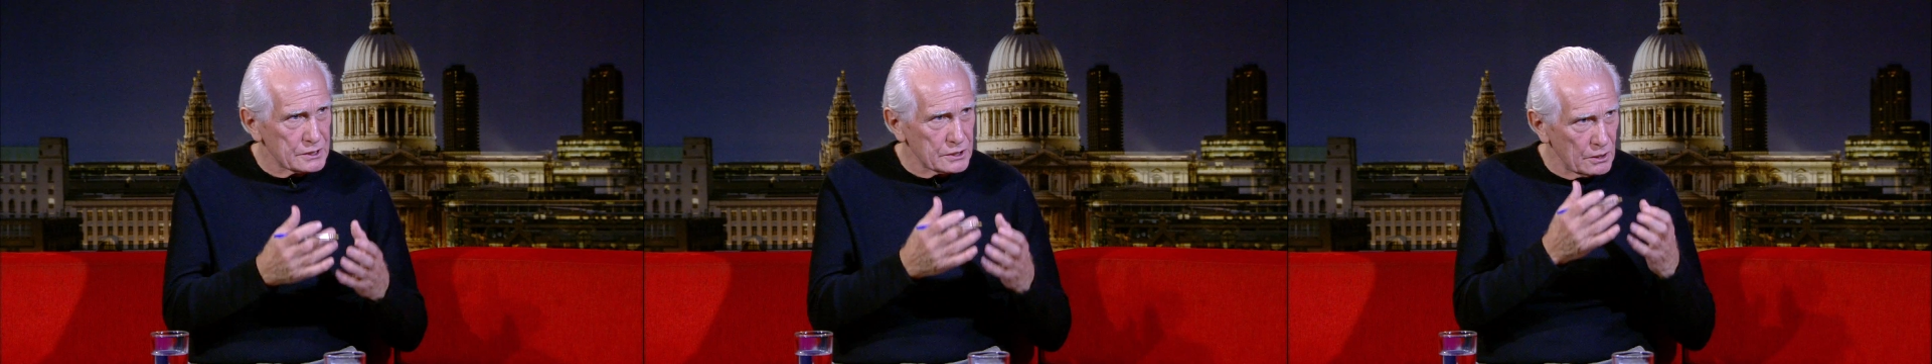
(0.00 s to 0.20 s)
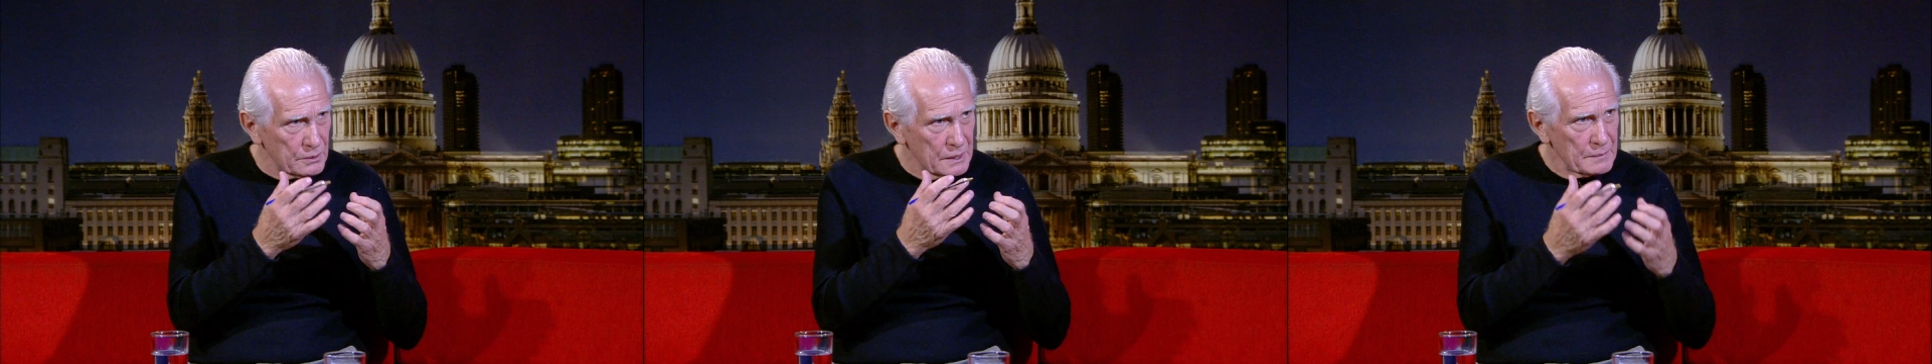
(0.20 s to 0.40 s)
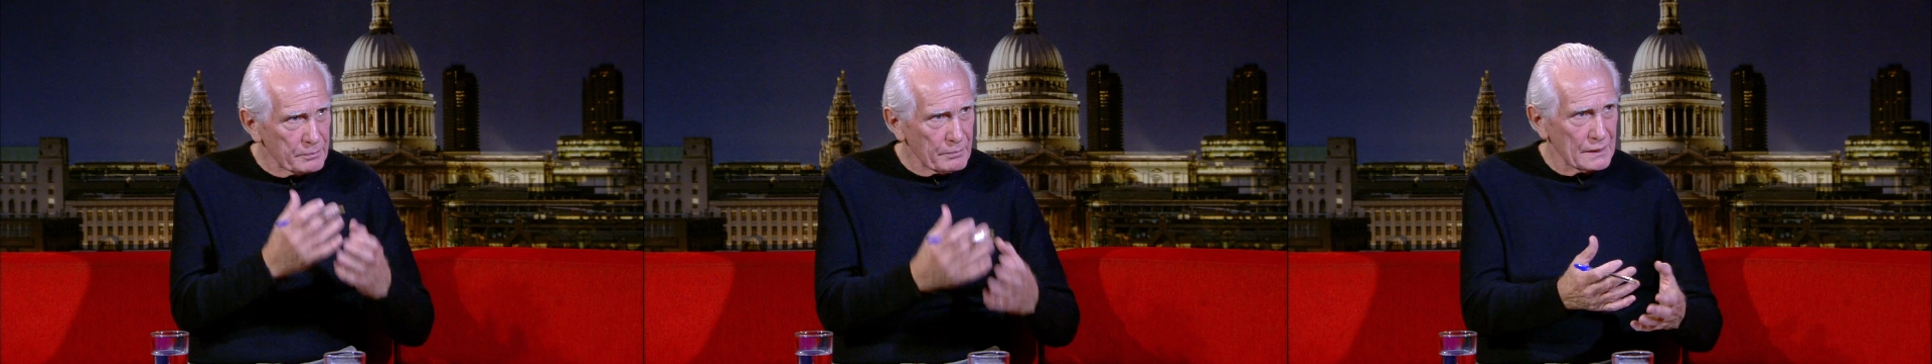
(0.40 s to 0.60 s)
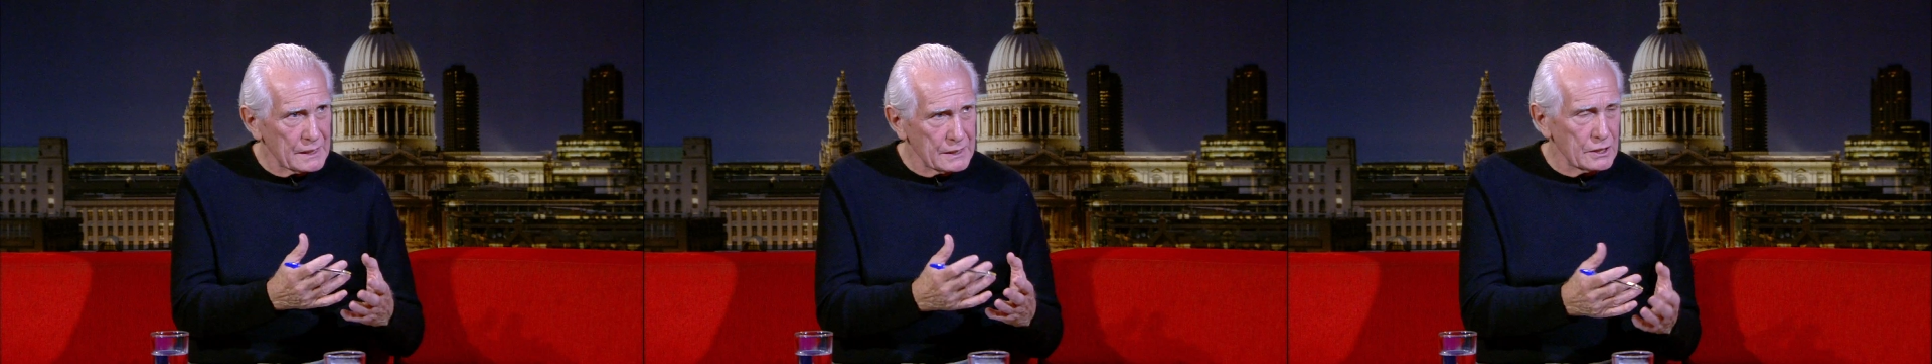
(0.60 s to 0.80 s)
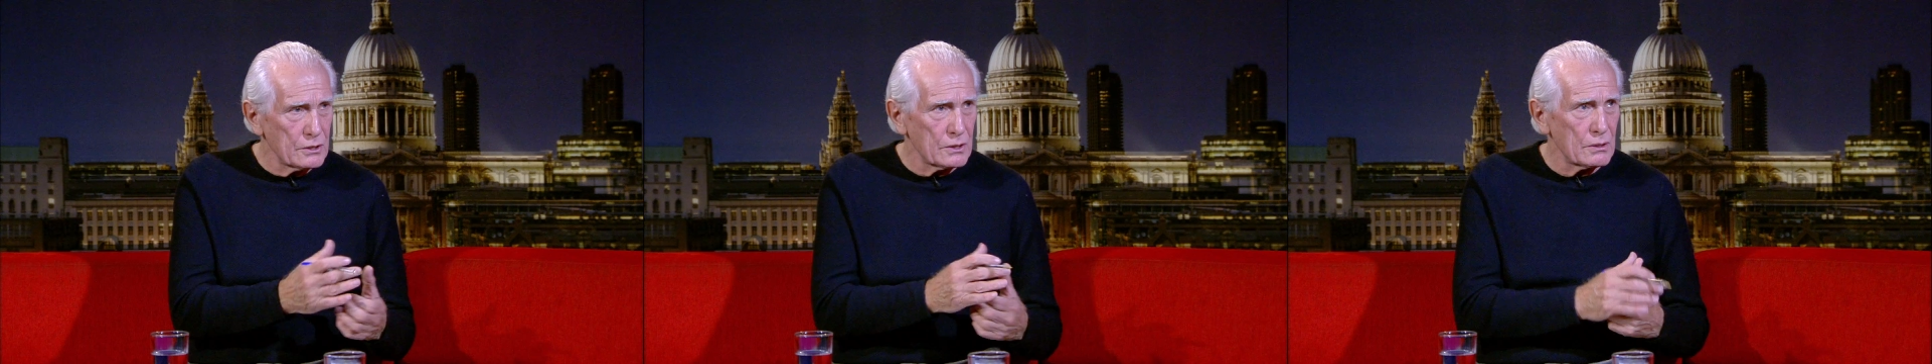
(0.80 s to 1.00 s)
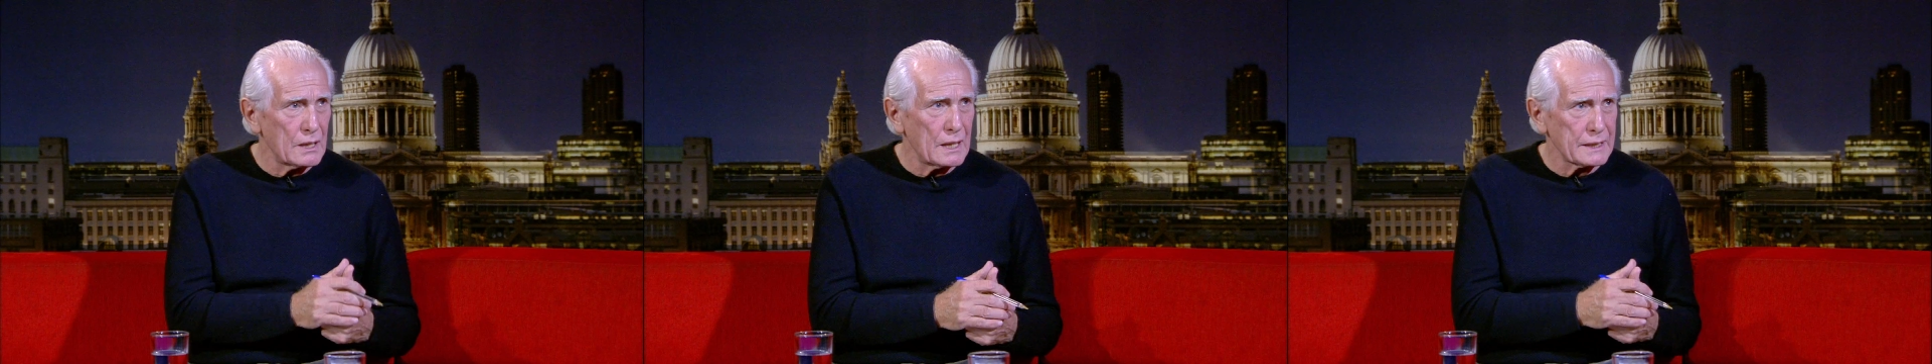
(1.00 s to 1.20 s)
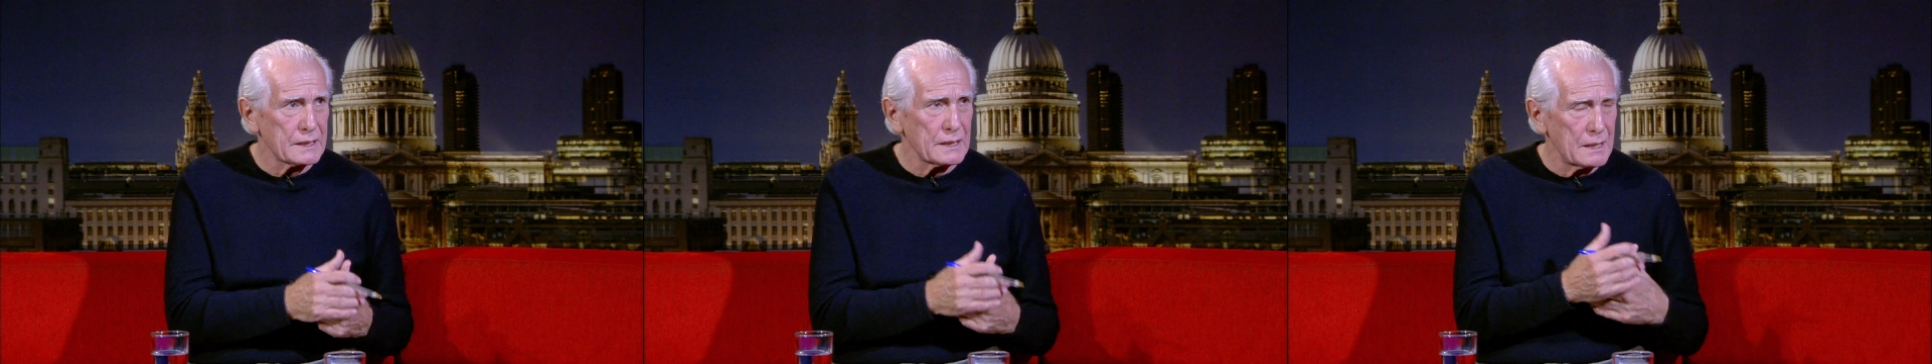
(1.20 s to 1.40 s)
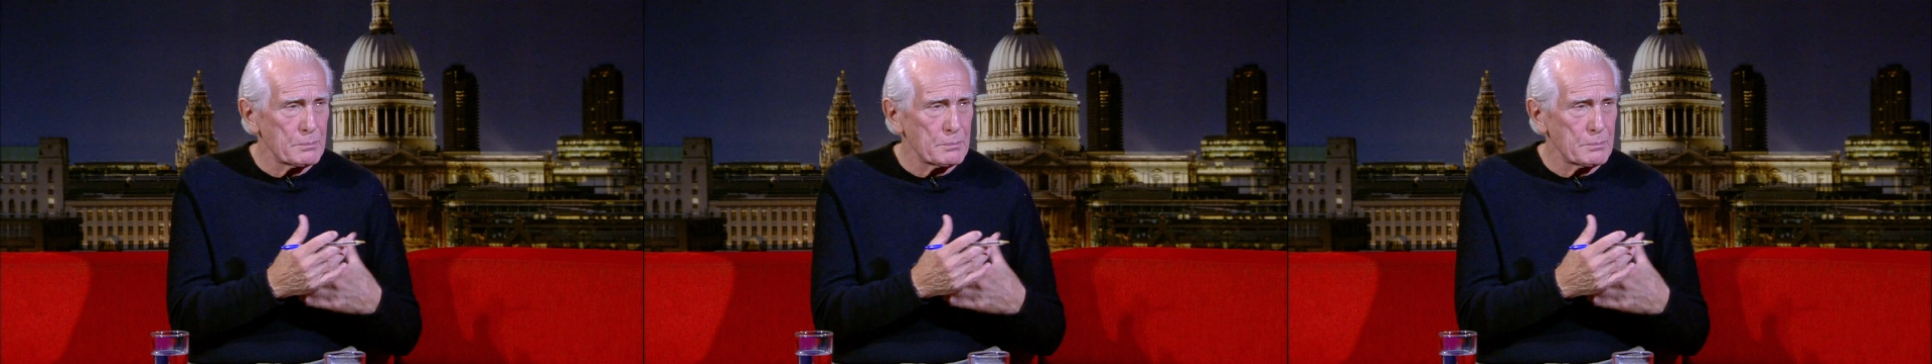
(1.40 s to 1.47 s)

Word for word: so you know, I can